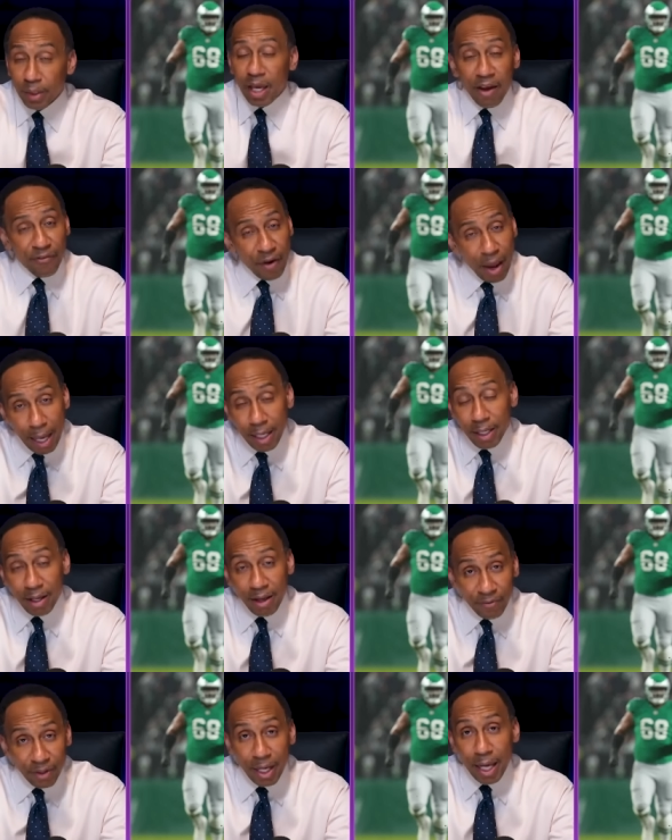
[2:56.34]
if
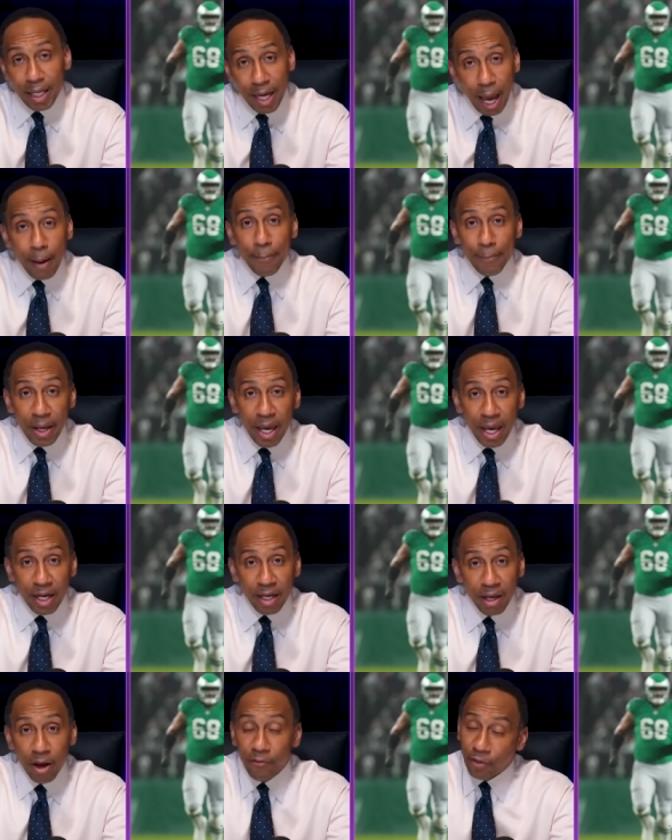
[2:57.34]
it had not
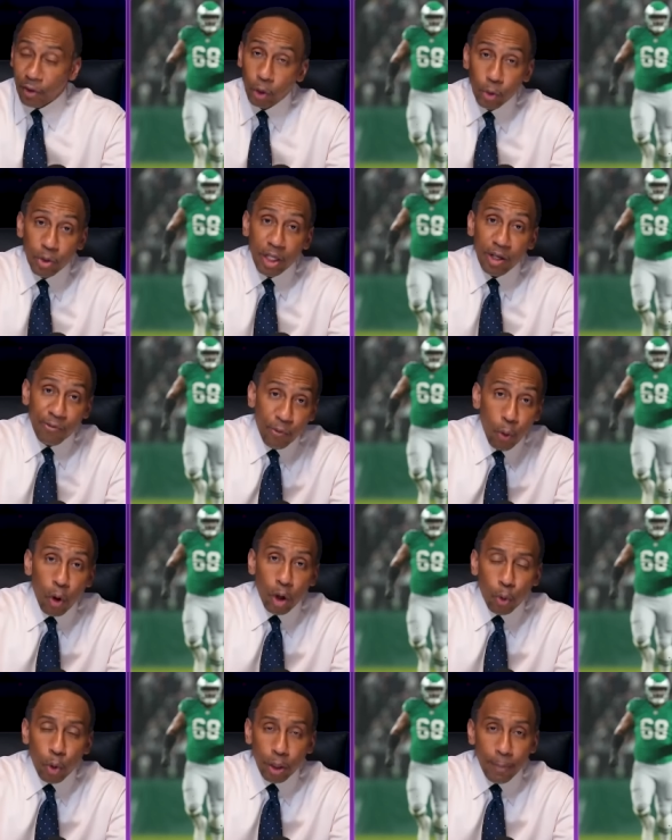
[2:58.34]
been for losing
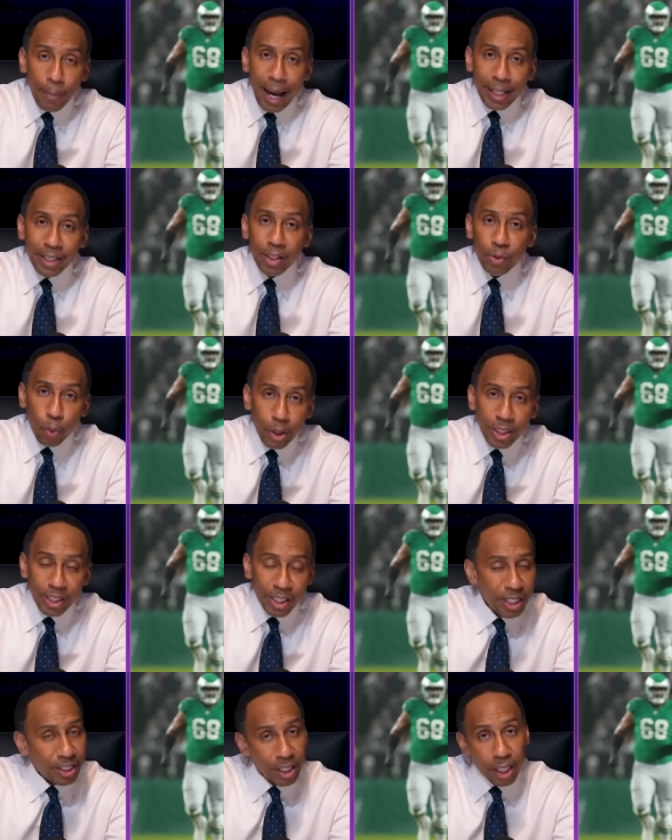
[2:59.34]
four quarterbacks in one
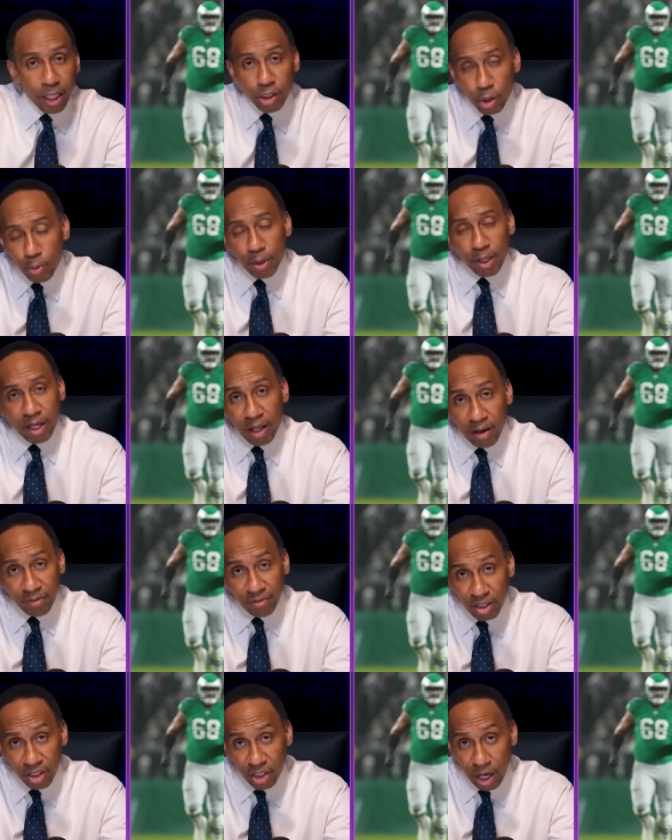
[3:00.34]
season and two in an
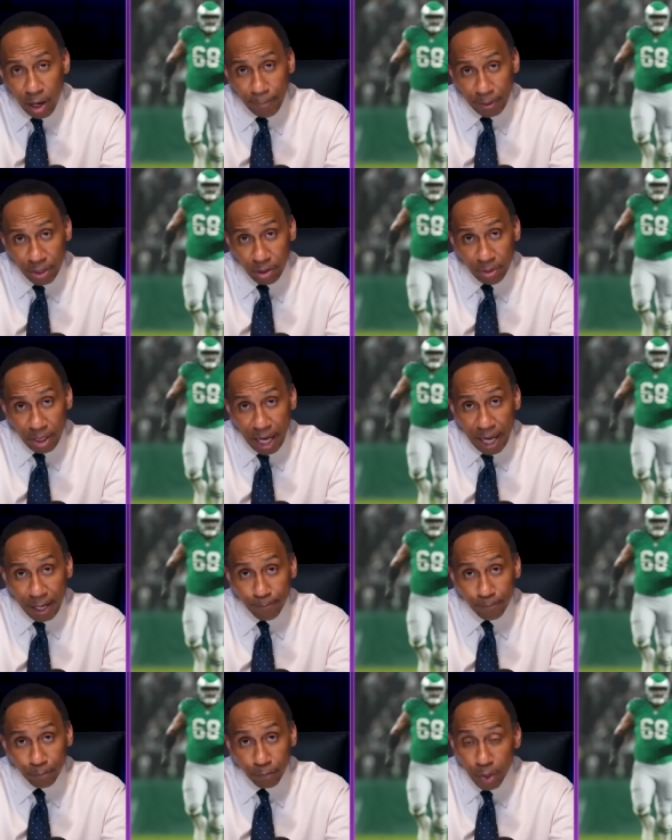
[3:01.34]
NFC Championship
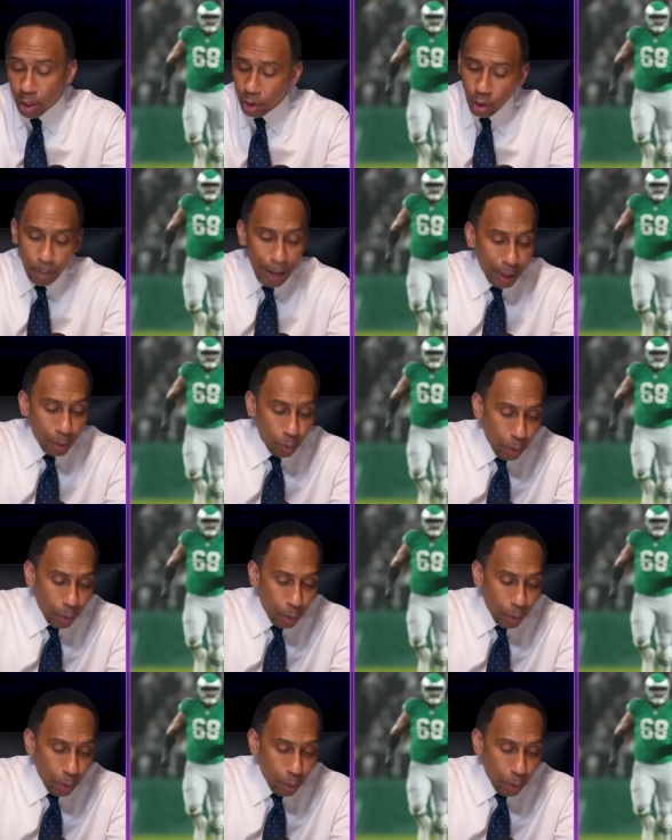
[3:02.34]
game? No matter